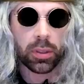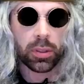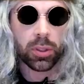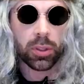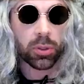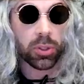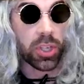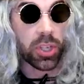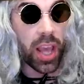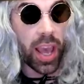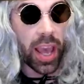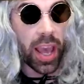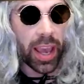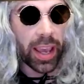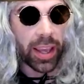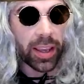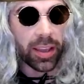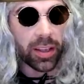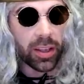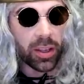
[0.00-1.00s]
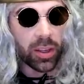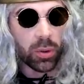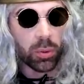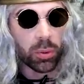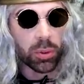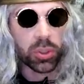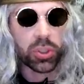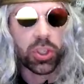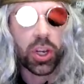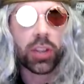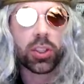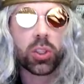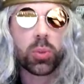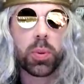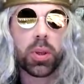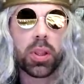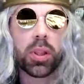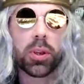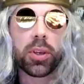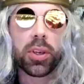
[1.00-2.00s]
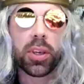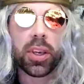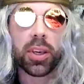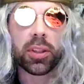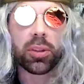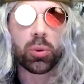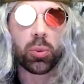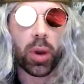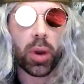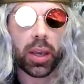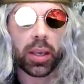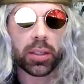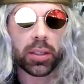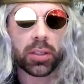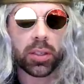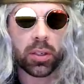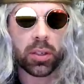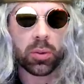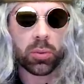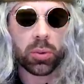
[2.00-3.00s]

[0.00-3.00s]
So today, we'll just be looking at the ways in